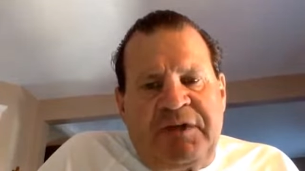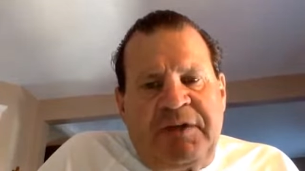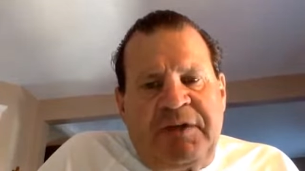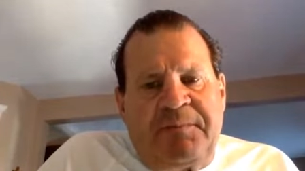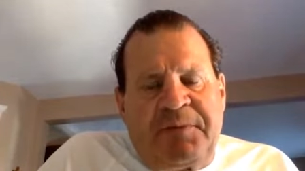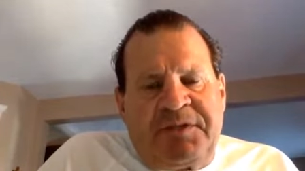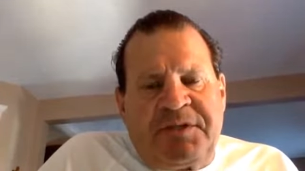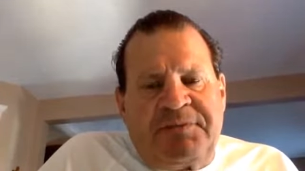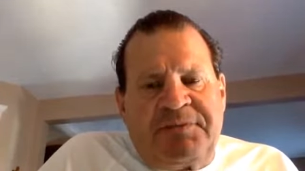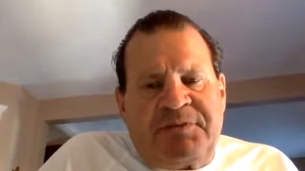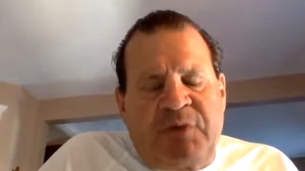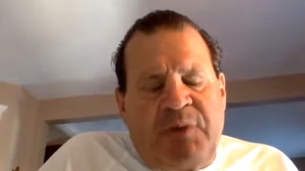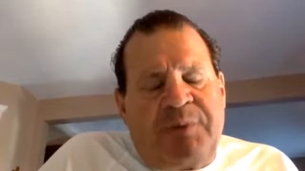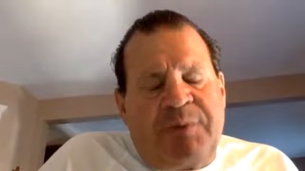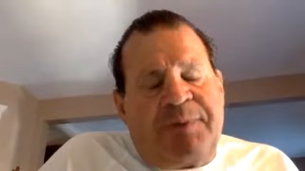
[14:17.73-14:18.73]
Olympic team. So
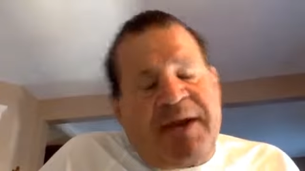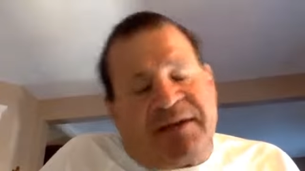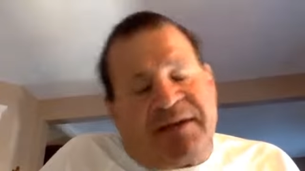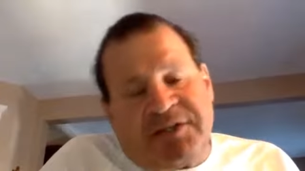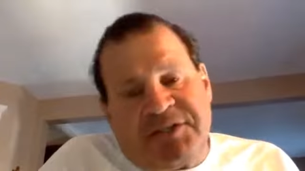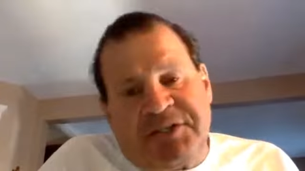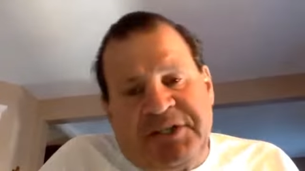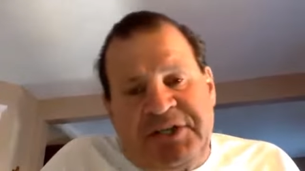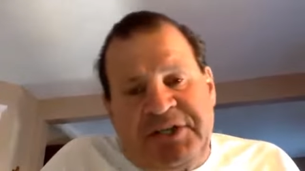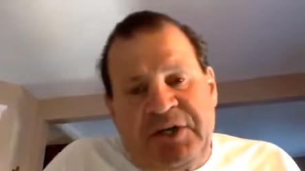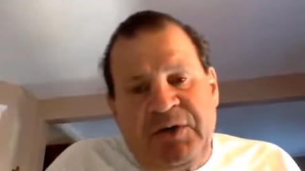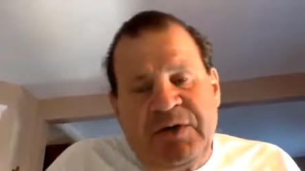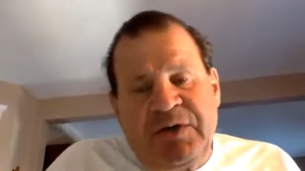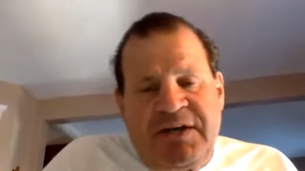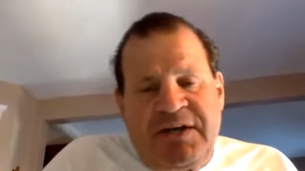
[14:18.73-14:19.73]
I went back to Toledo.